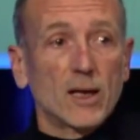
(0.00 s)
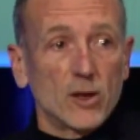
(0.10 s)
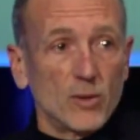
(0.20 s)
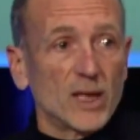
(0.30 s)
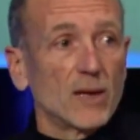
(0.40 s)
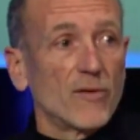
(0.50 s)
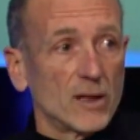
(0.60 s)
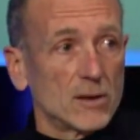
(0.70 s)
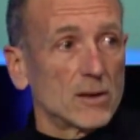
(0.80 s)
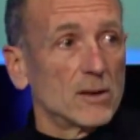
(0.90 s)
economic
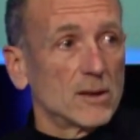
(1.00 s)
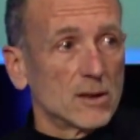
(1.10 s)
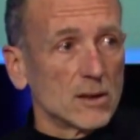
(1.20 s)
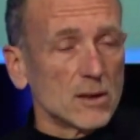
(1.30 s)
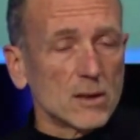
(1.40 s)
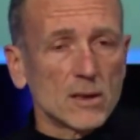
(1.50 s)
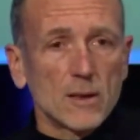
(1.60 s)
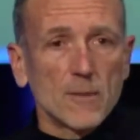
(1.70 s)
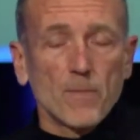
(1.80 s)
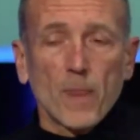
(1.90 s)
and financial
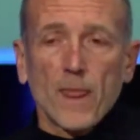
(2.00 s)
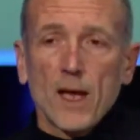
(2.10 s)
decisions.